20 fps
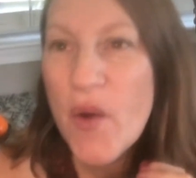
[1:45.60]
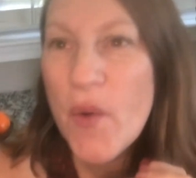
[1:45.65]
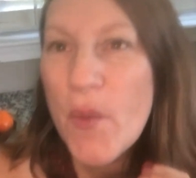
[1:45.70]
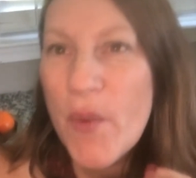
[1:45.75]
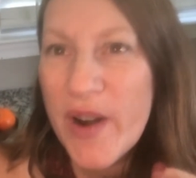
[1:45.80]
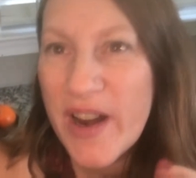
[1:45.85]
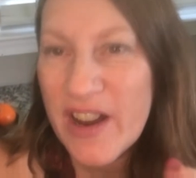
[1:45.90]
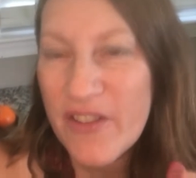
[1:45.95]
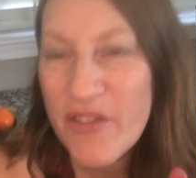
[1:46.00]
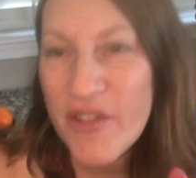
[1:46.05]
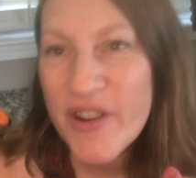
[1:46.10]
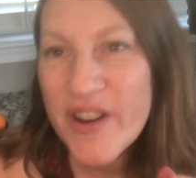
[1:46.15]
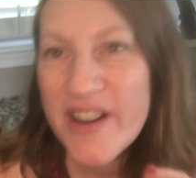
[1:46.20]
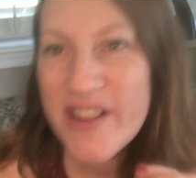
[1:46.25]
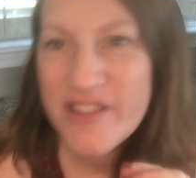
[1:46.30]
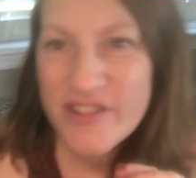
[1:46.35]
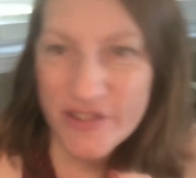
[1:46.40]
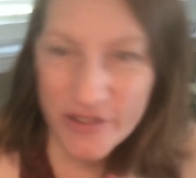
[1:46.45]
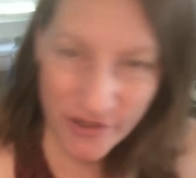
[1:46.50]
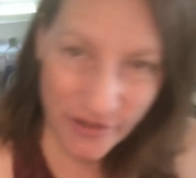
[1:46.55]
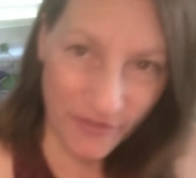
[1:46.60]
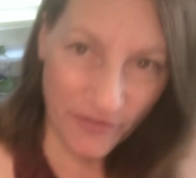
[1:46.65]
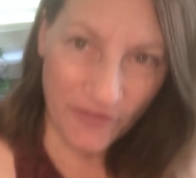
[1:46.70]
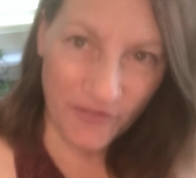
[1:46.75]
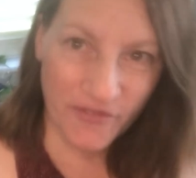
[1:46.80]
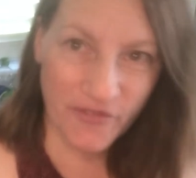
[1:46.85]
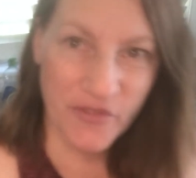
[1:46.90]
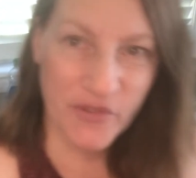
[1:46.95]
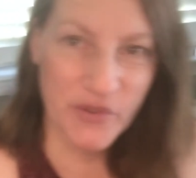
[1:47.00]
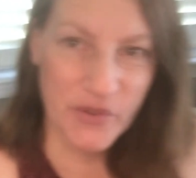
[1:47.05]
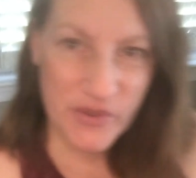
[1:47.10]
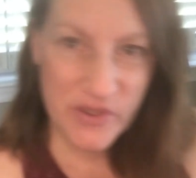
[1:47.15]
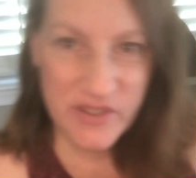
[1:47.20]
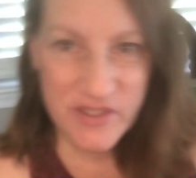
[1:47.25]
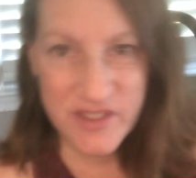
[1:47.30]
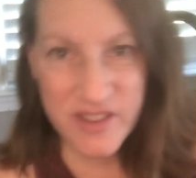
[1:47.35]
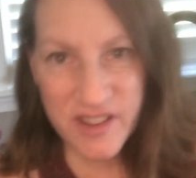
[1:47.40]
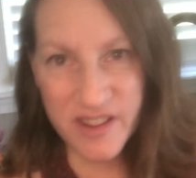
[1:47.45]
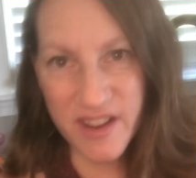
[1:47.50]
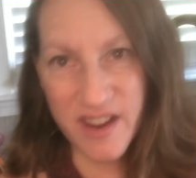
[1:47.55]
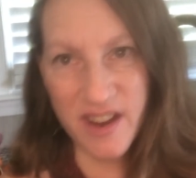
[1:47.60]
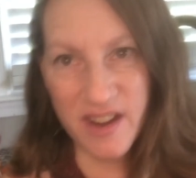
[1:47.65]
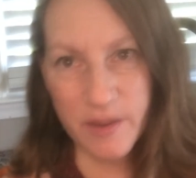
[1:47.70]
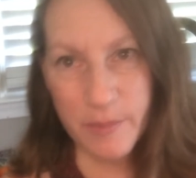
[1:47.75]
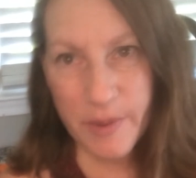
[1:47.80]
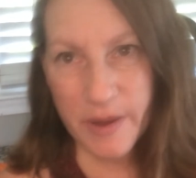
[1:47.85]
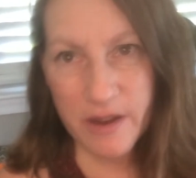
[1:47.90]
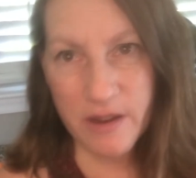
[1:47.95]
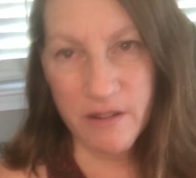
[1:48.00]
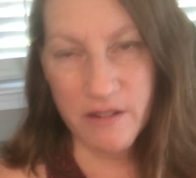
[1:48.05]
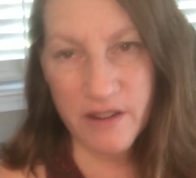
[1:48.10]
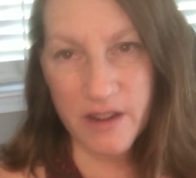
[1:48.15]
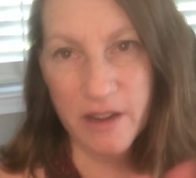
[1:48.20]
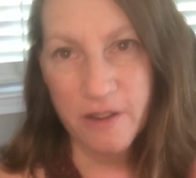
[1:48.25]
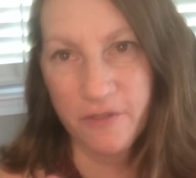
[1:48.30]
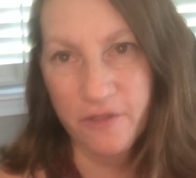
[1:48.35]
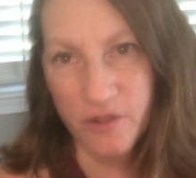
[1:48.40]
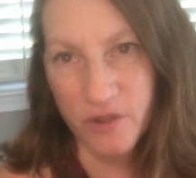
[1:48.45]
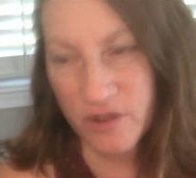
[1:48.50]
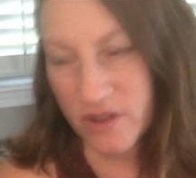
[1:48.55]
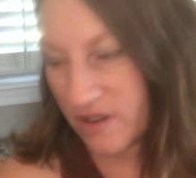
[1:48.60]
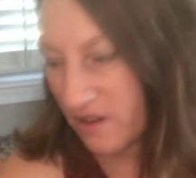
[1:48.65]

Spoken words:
Whenever I serve fruit to the guinea pig or any food